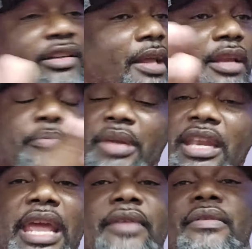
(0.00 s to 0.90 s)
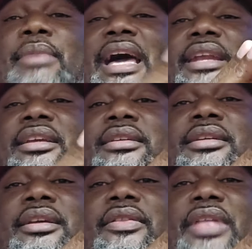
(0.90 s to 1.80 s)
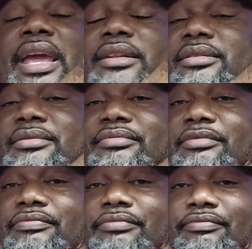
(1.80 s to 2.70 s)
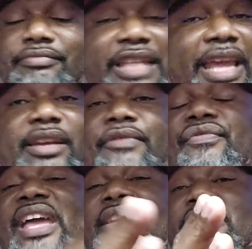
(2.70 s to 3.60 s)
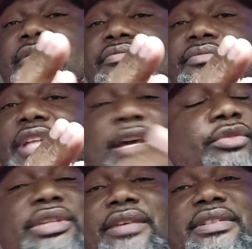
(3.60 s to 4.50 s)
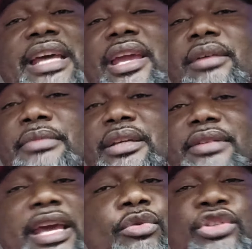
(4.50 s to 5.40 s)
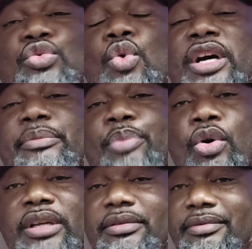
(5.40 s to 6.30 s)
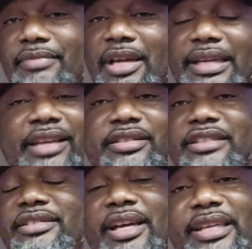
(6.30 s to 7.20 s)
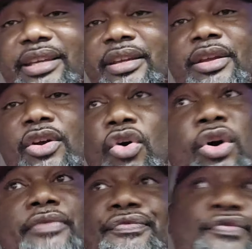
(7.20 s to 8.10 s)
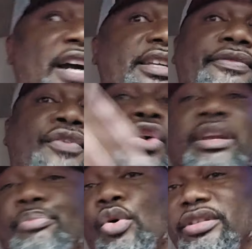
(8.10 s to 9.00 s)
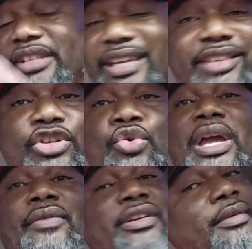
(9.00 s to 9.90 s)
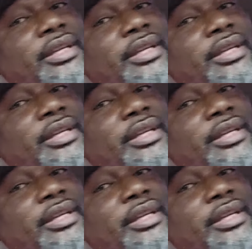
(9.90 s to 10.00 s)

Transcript: They done beat everybody that they done faced. I don't give a damn that it was 1 point against Kentucky or fucking 40 points against whoever.